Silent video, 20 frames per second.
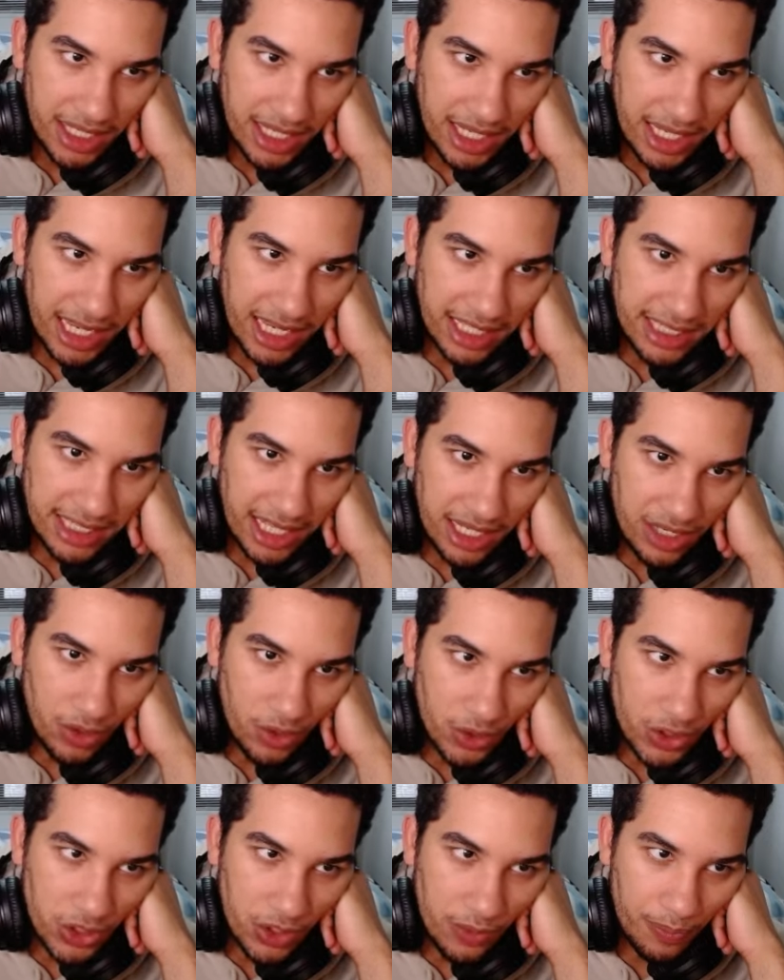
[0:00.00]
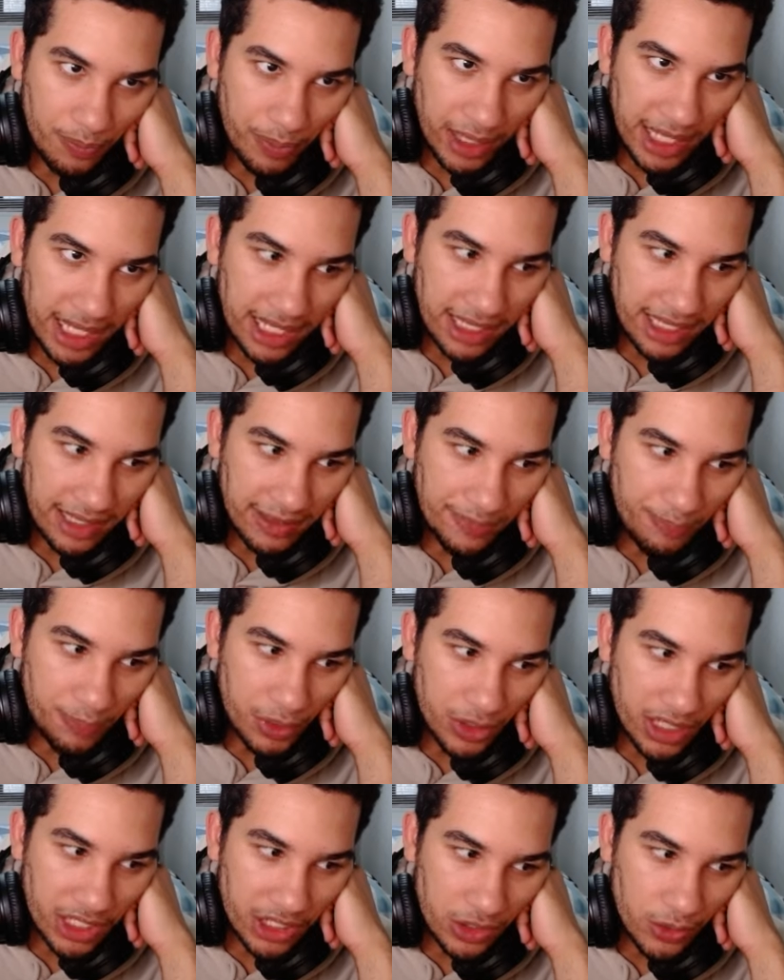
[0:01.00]
and then also play,
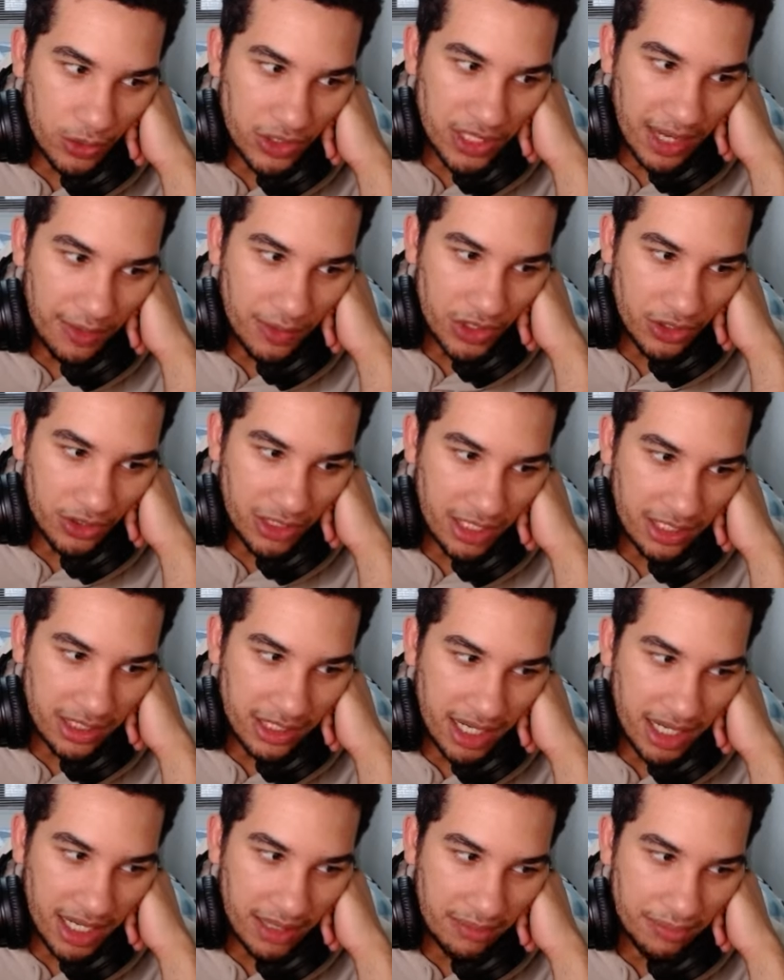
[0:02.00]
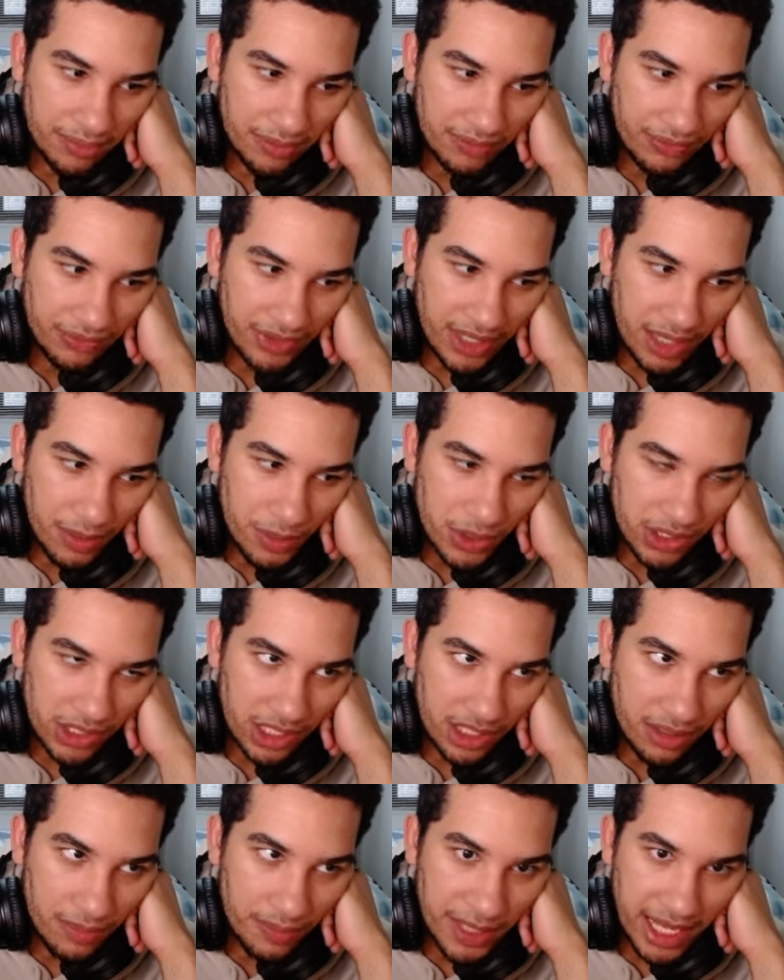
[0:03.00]
put the two Sabos on the top, that would
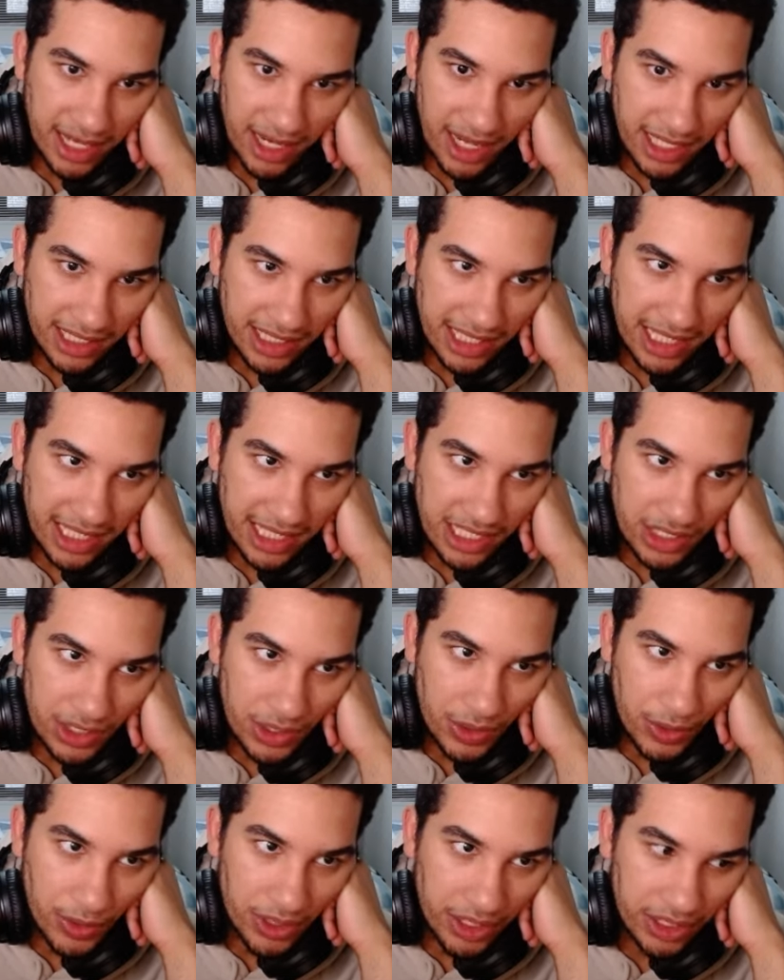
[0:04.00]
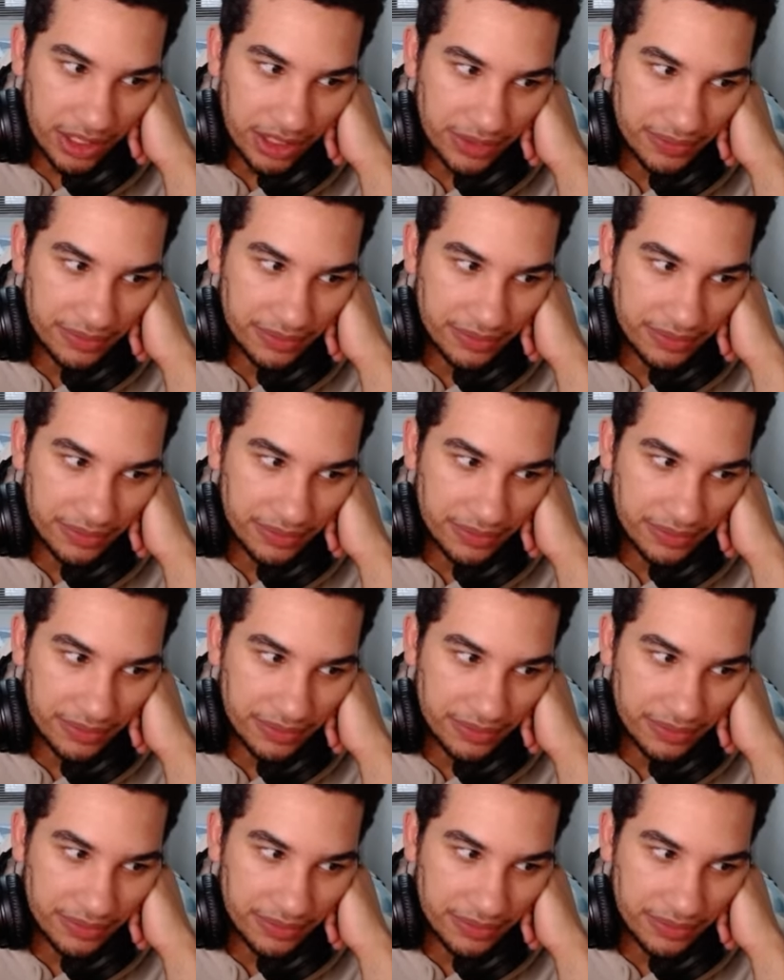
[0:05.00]
still be a lot that they need to do here.